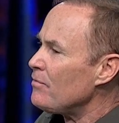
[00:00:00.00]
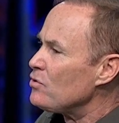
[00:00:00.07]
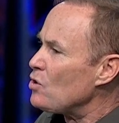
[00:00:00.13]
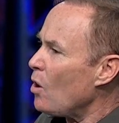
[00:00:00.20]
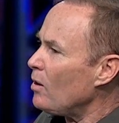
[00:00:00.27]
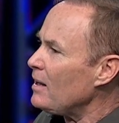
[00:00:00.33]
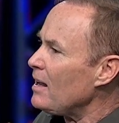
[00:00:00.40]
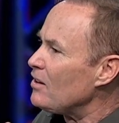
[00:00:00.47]

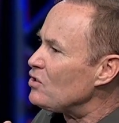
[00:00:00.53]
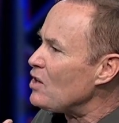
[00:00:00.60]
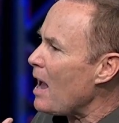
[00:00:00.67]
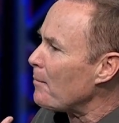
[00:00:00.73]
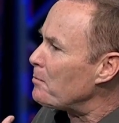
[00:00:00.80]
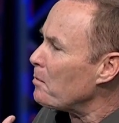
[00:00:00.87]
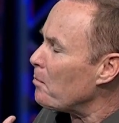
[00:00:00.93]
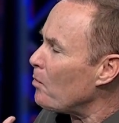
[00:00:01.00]
It's only
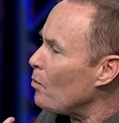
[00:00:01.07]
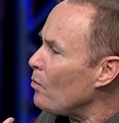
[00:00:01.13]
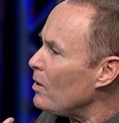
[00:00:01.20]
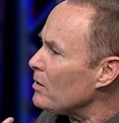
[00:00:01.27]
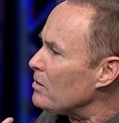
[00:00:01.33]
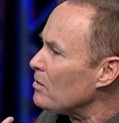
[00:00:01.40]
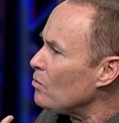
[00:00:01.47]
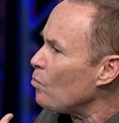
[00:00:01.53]
acceptable
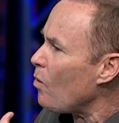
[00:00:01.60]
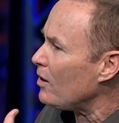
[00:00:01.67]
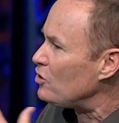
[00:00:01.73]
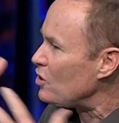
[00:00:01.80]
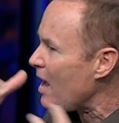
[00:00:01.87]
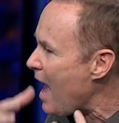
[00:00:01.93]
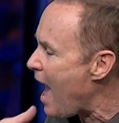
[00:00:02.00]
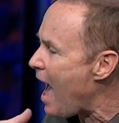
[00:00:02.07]
with
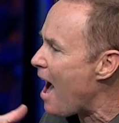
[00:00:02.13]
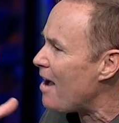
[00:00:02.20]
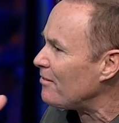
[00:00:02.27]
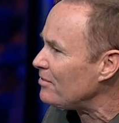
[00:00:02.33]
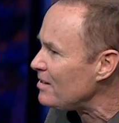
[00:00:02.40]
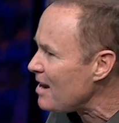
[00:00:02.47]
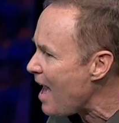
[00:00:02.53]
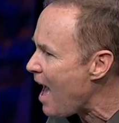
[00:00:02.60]
what you
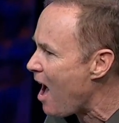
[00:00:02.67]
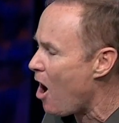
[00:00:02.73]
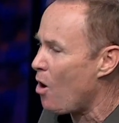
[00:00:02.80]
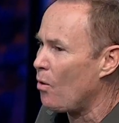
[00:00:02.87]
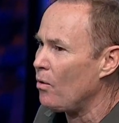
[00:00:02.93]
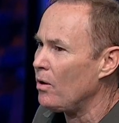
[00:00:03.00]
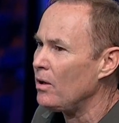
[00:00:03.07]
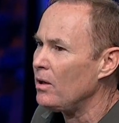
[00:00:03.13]
have now.